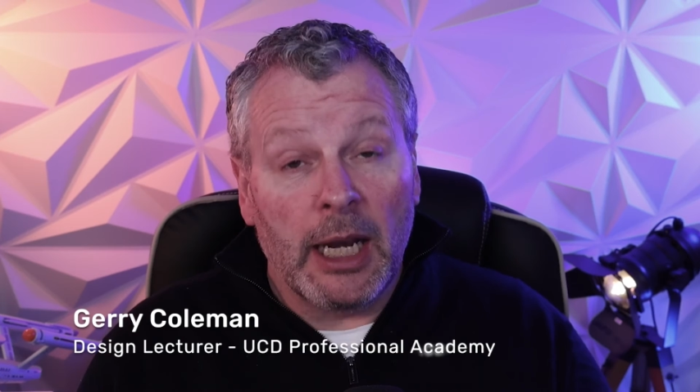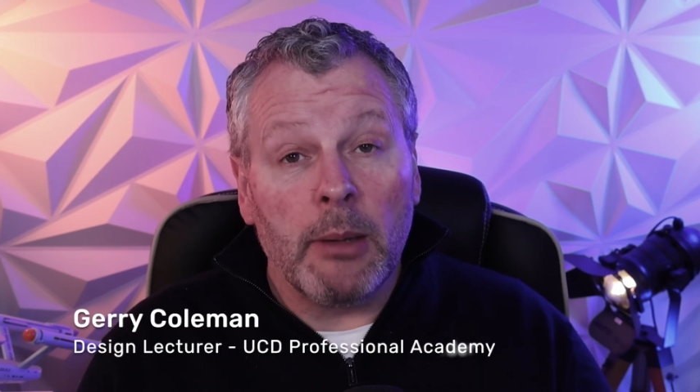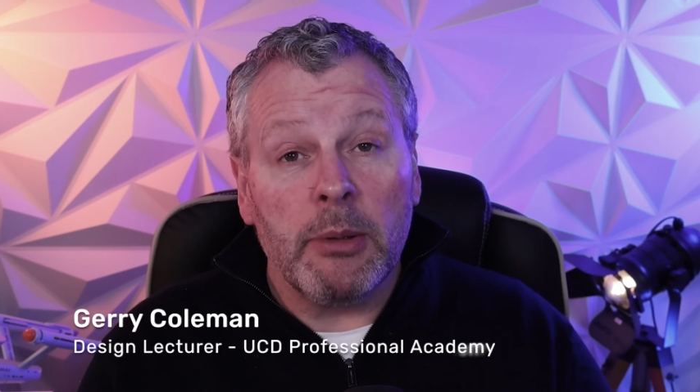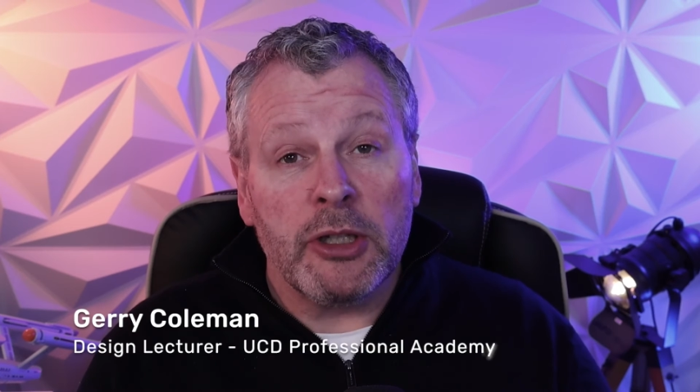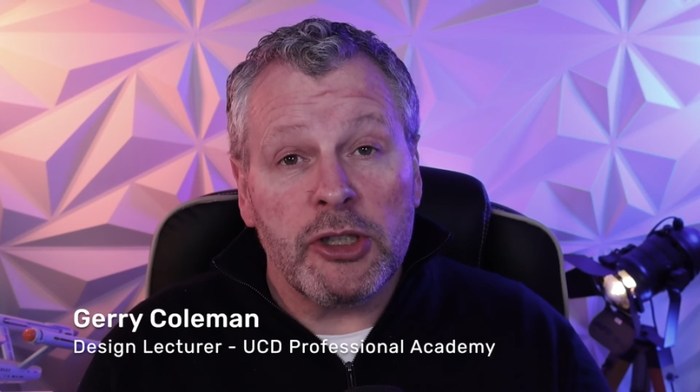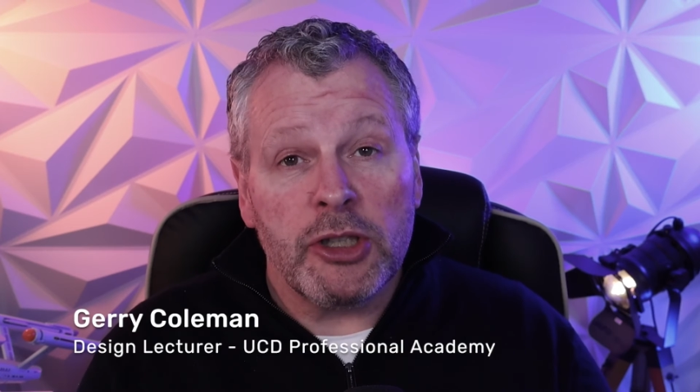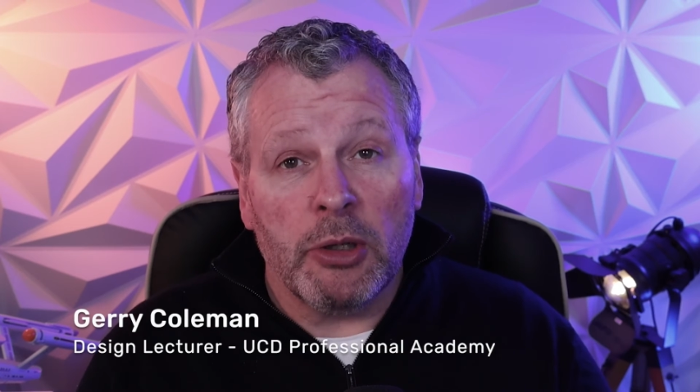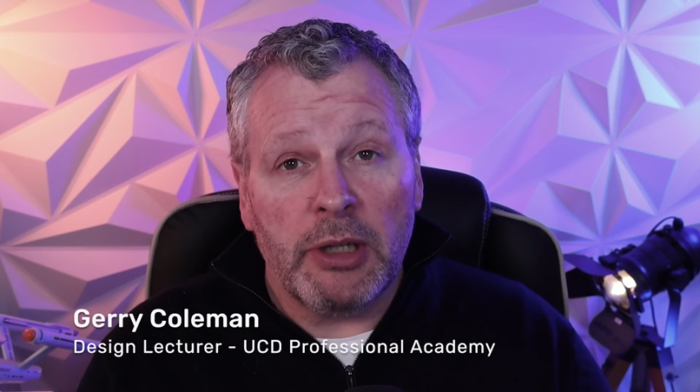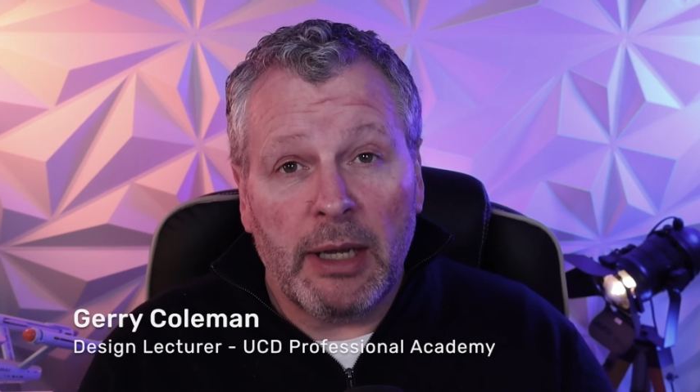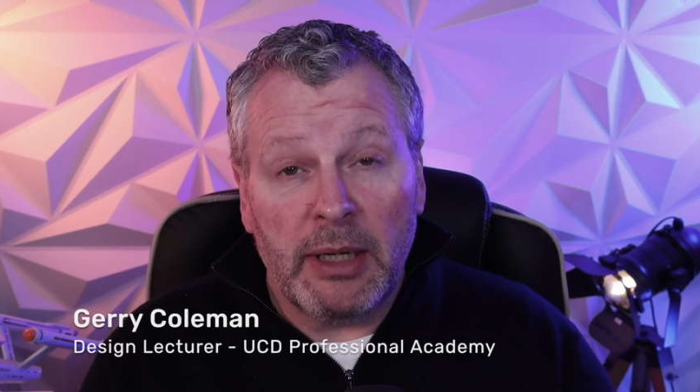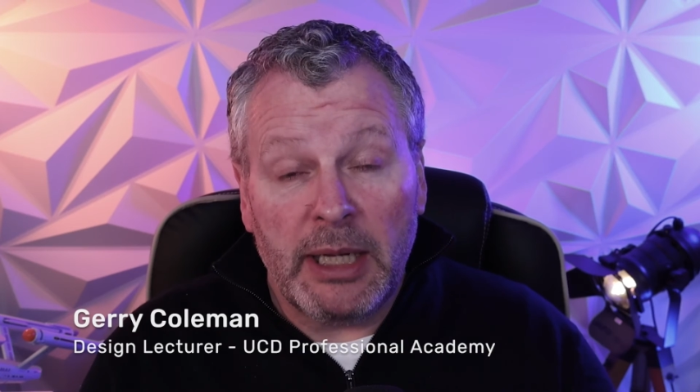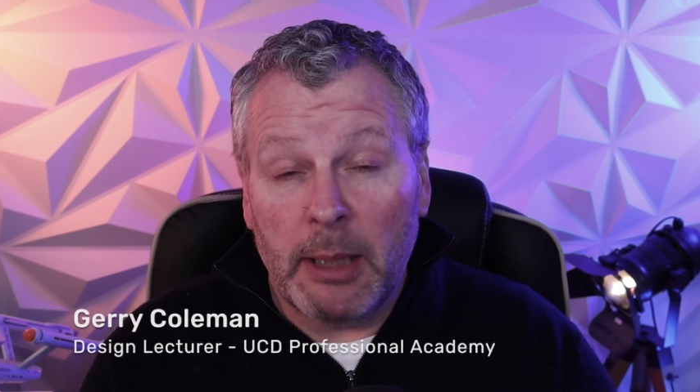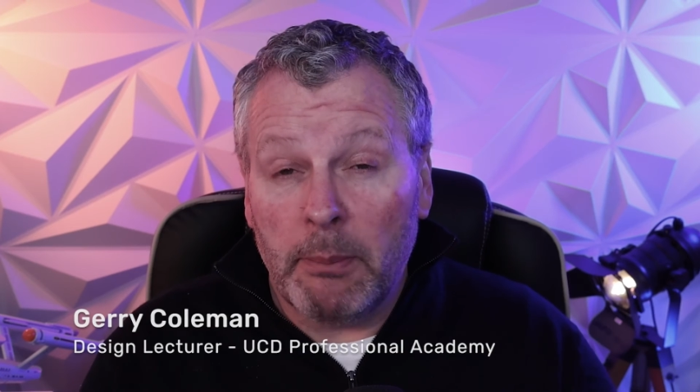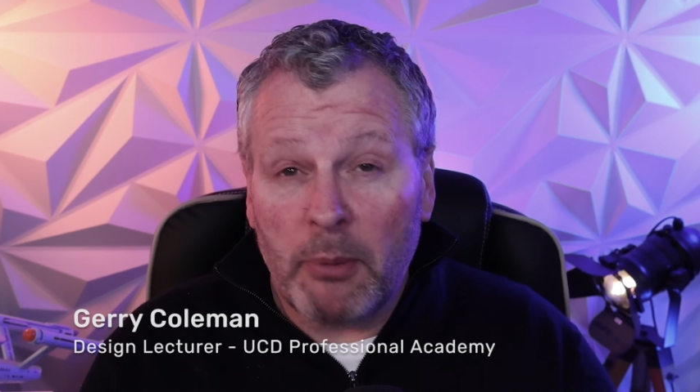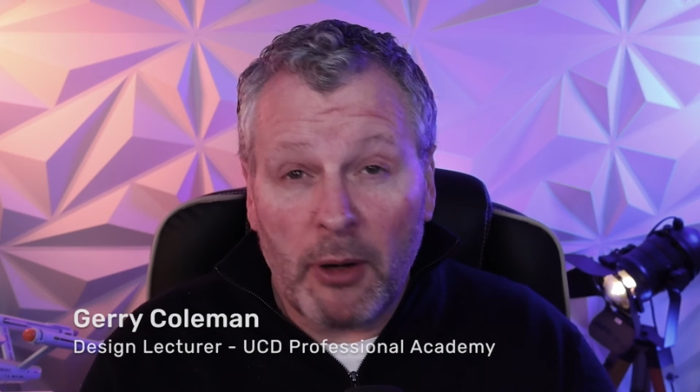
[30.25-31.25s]
and I'm going to show
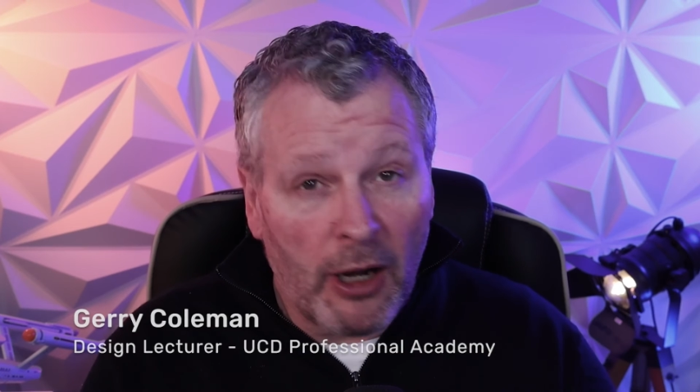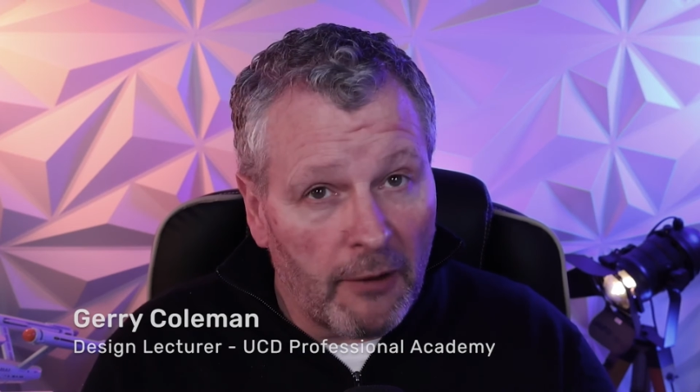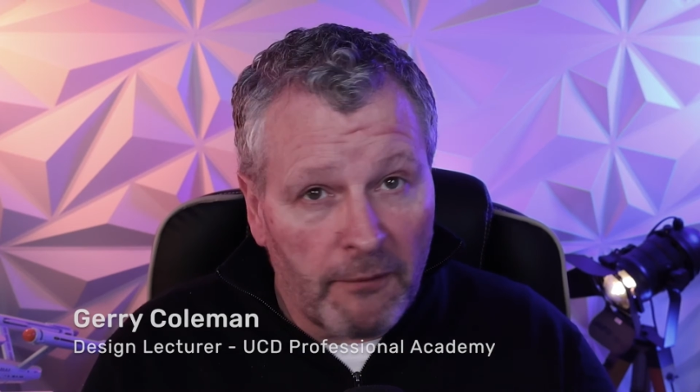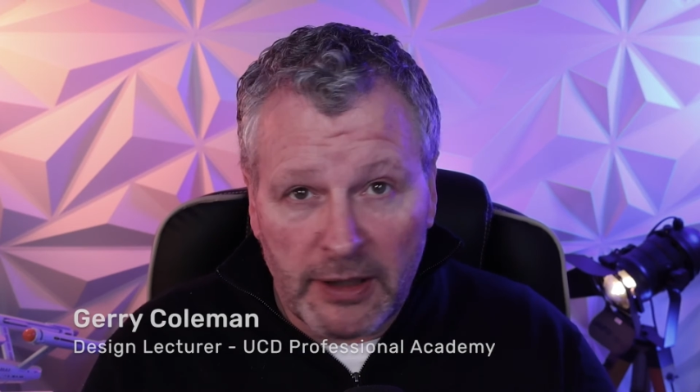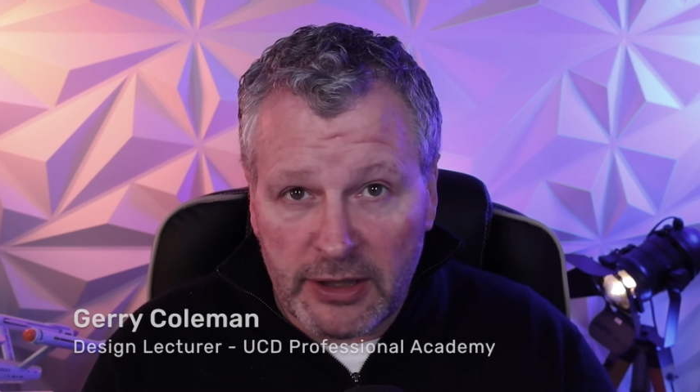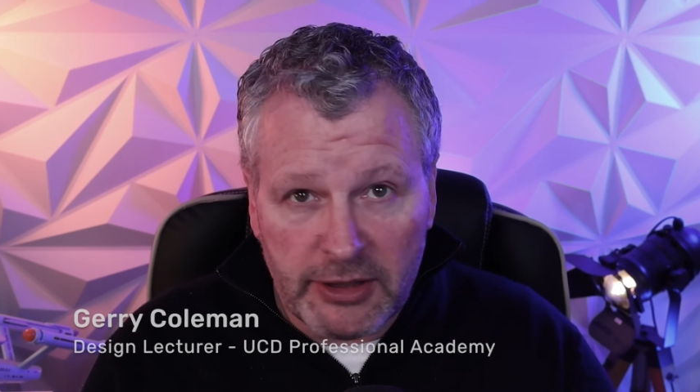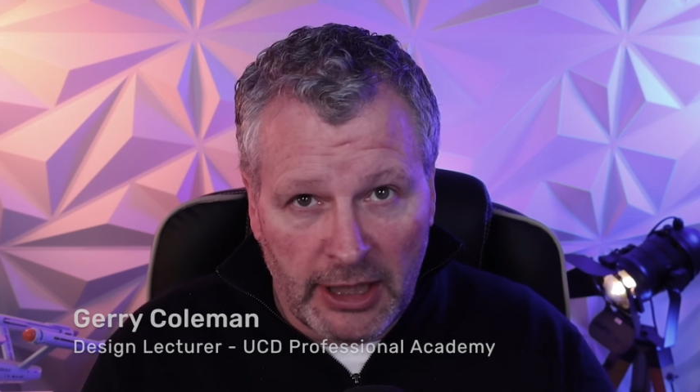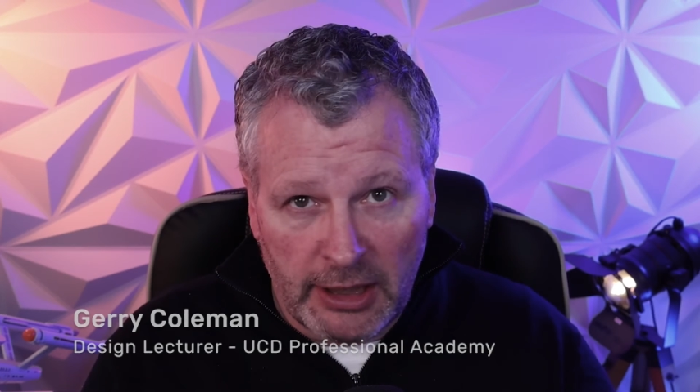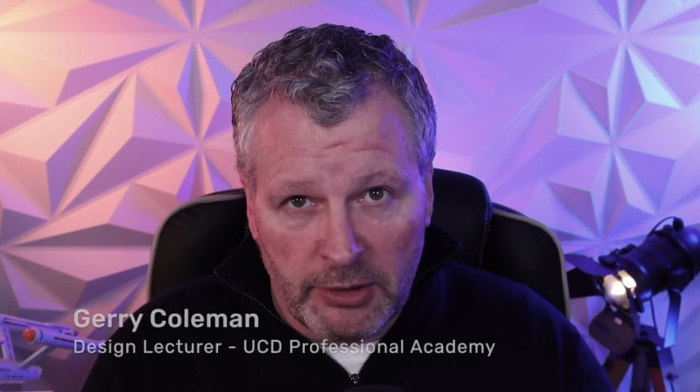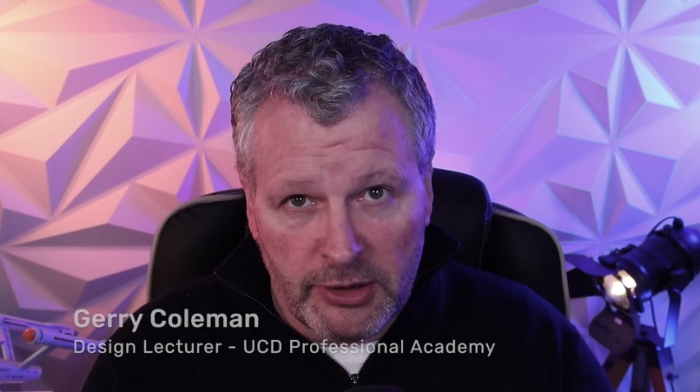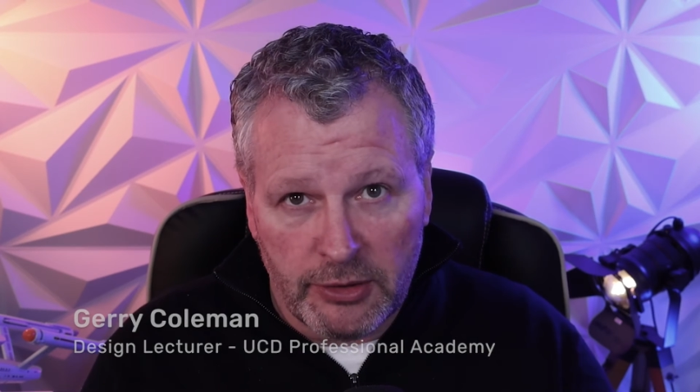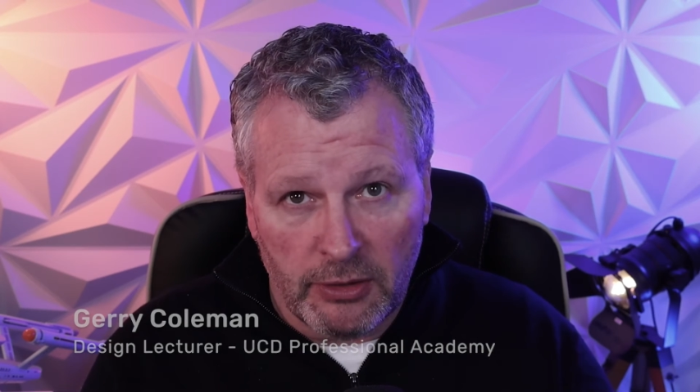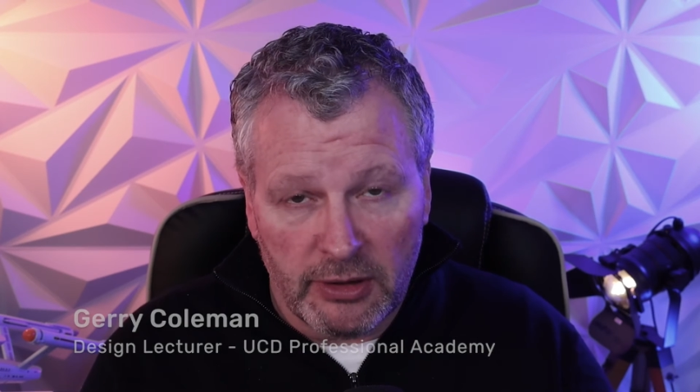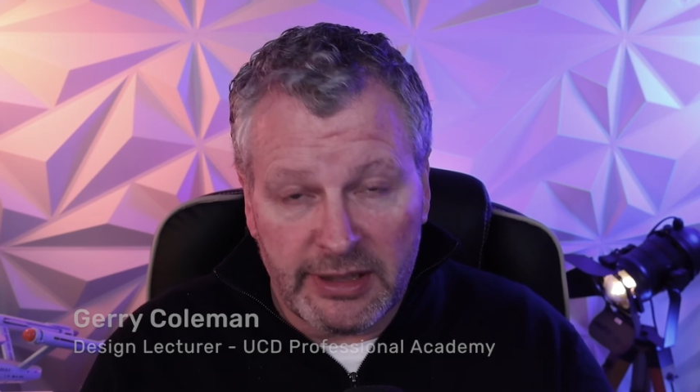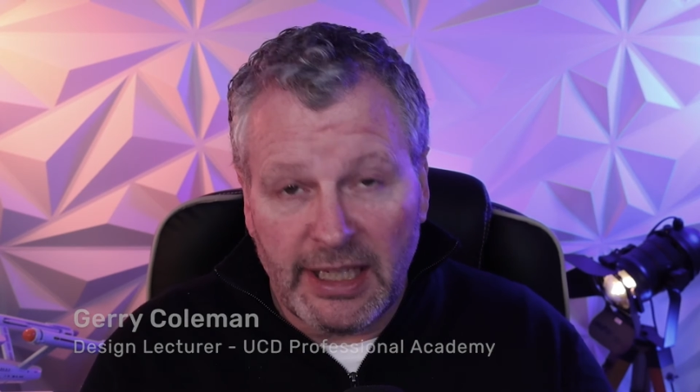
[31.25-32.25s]
you how to get perfect
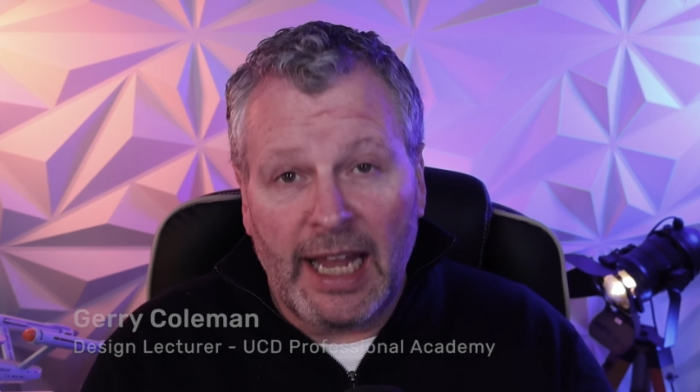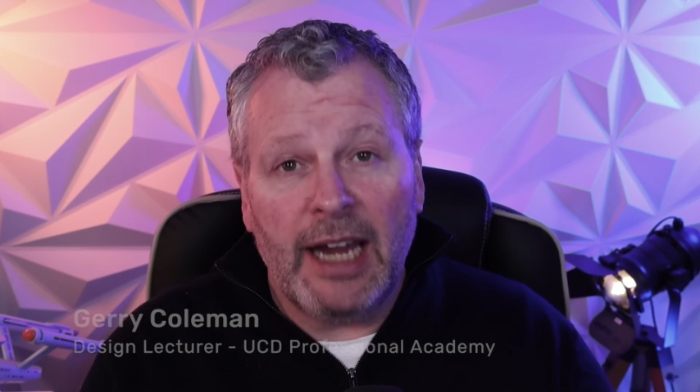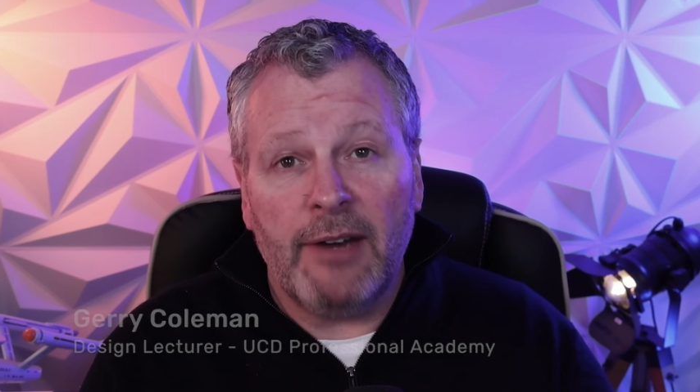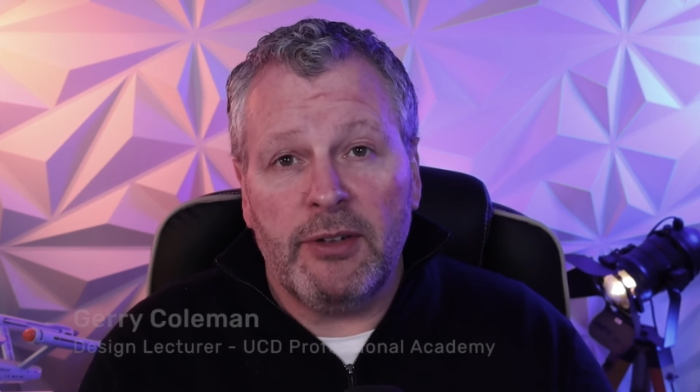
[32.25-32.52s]
skin results